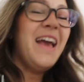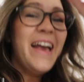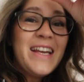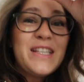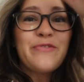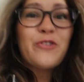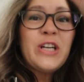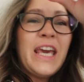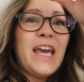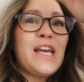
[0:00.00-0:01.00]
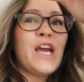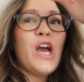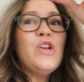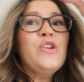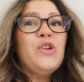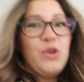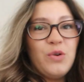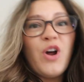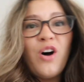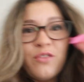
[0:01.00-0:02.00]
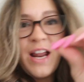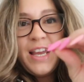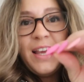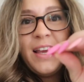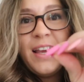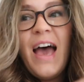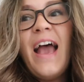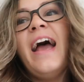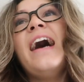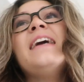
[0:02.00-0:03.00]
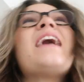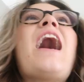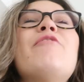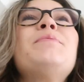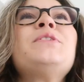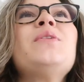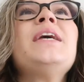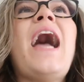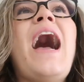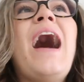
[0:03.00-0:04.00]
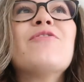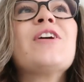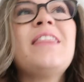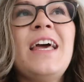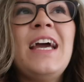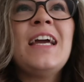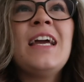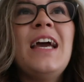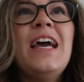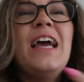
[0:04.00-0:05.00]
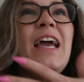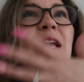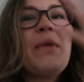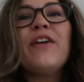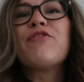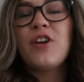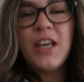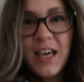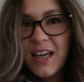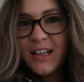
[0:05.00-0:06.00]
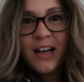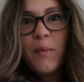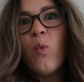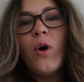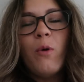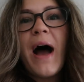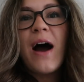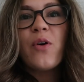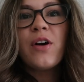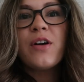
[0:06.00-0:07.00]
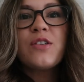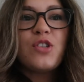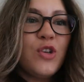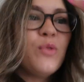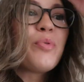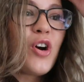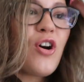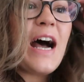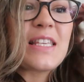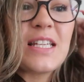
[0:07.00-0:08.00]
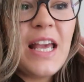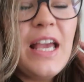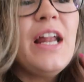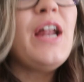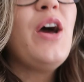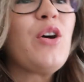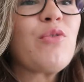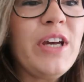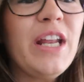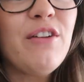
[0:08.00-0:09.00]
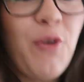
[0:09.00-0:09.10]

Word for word: It is freaking noon already, and I've been doing everything in my freaking willpower to procrastinate reading